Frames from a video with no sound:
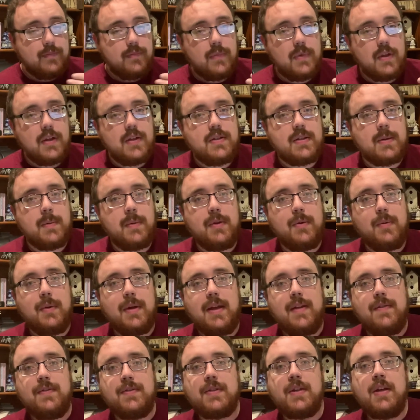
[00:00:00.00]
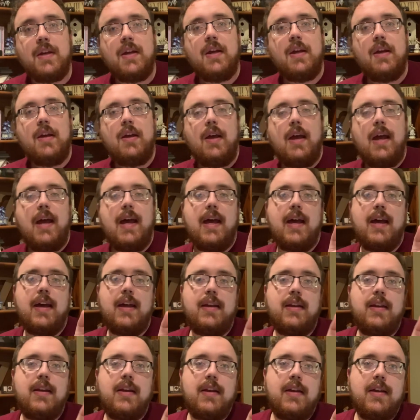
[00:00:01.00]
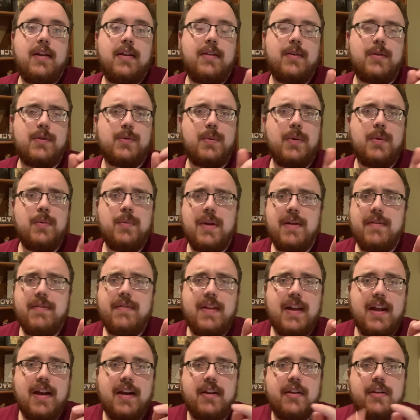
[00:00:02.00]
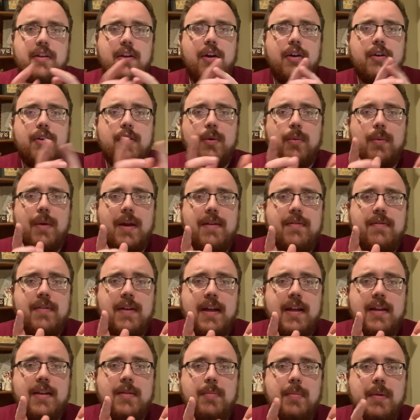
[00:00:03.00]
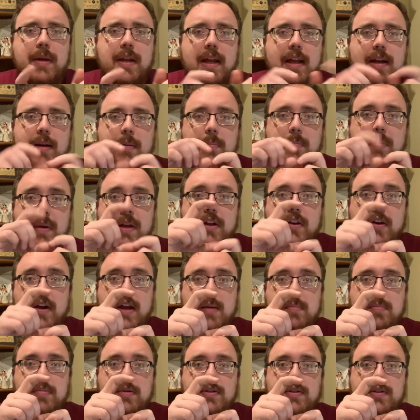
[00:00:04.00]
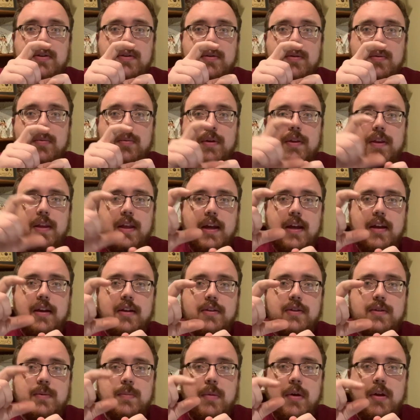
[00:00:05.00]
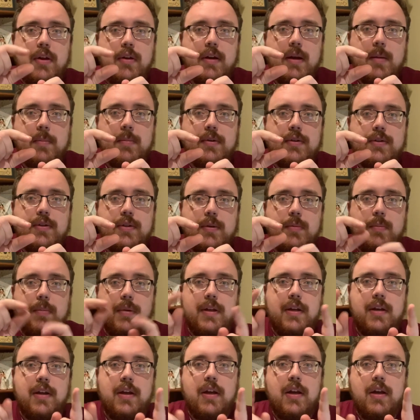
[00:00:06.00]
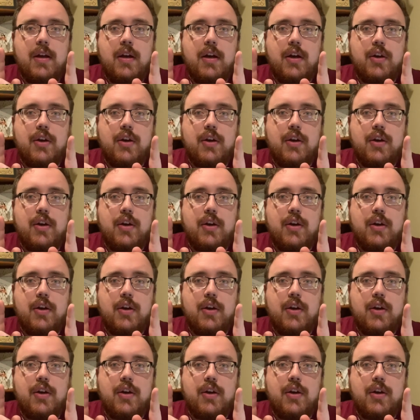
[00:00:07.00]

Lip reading: some of the waves there was one wave that had a longer wavelength but had a bigger amplitude, and one that had a smaller amplitude but a